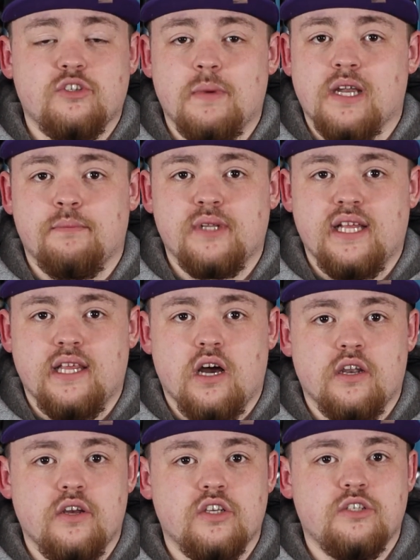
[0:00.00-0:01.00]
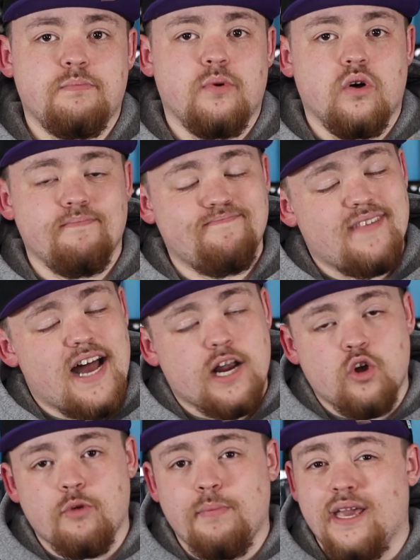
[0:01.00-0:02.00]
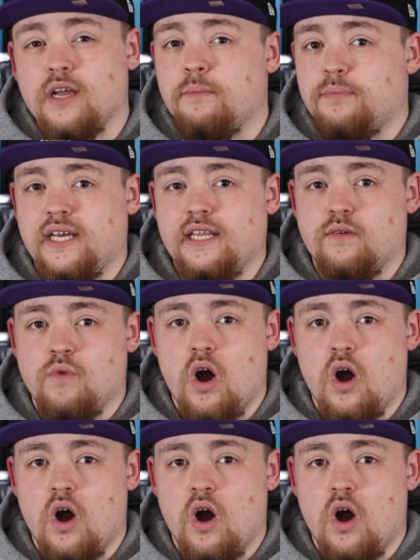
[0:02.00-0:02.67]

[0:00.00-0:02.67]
to be completely honest, but I could be completely